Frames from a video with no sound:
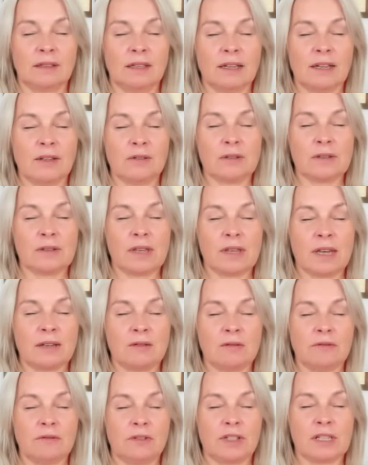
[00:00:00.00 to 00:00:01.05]
Archangel
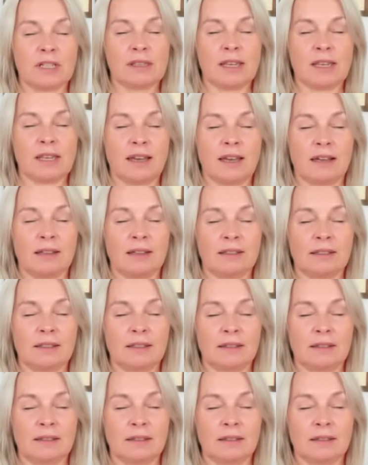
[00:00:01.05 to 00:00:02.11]
Sandalphon is here,
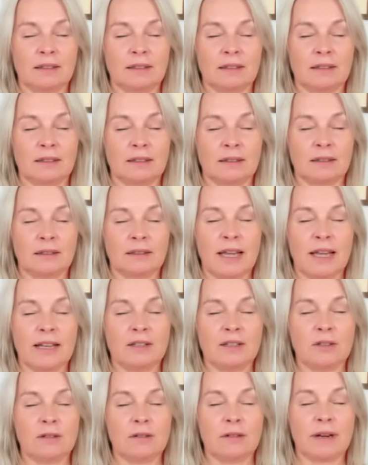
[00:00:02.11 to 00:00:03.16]

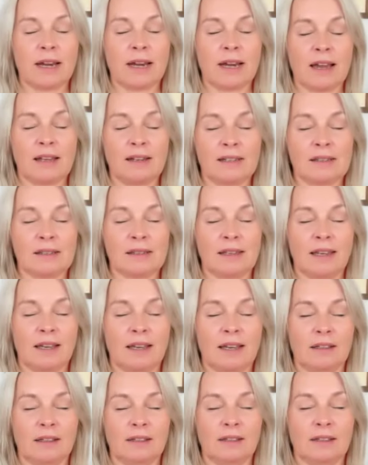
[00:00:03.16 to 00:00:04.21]
and Uriel is
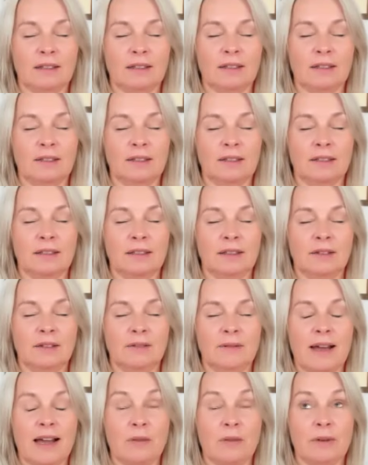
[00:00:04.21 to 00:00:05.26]
here.
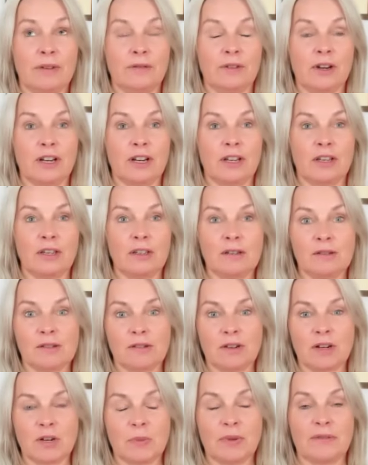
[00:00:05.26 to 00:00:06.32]
Wow, we've got a
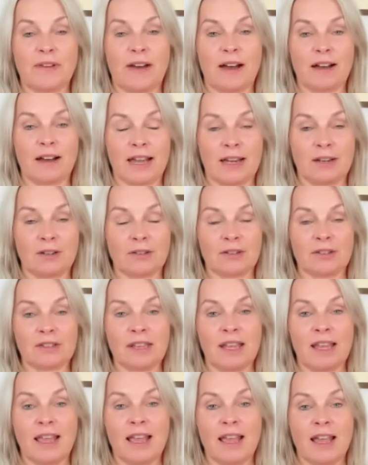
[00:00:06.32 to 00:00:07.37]
huge group of archangels,
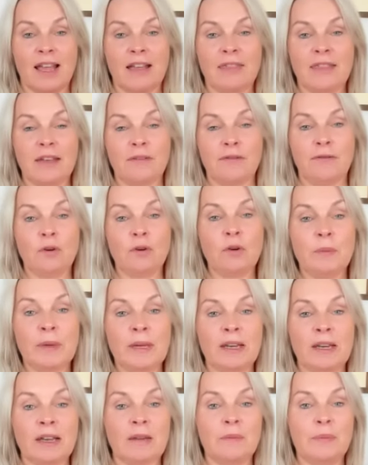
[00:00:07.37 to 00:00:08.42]
and they're
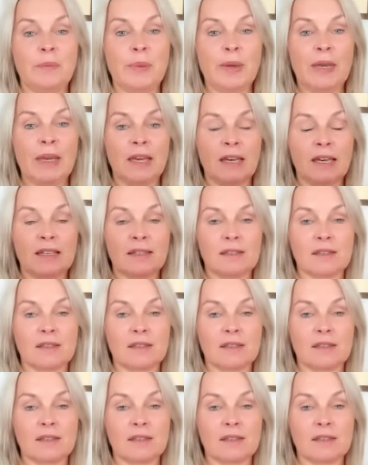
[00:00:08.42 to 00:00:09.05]
forming a big